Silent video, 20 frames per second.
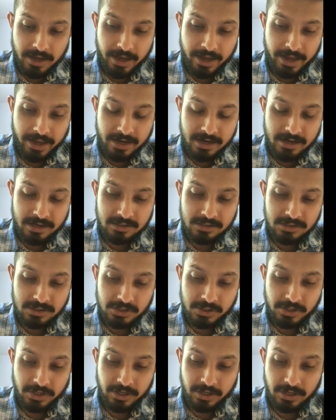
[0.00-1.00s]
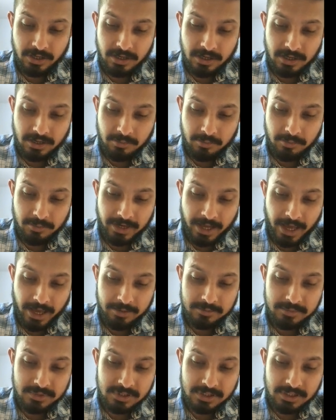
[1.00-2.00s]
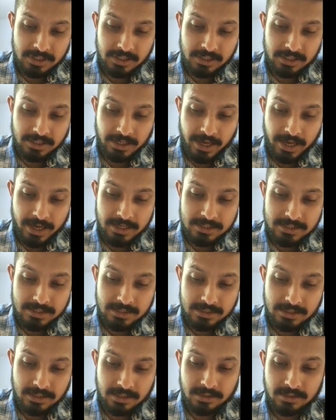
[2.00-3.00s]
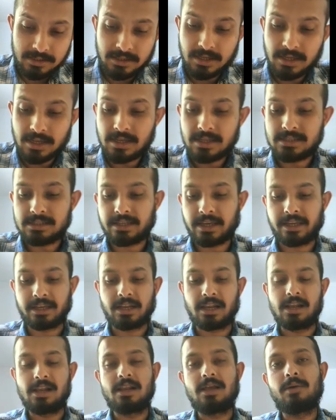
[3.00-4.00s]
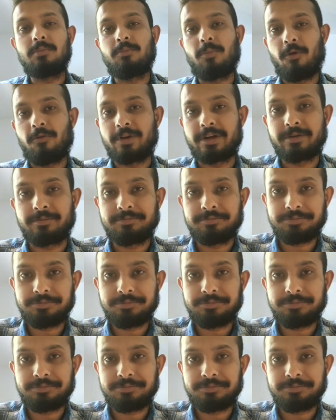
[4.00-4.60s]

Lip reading: n square times Es, the signal power.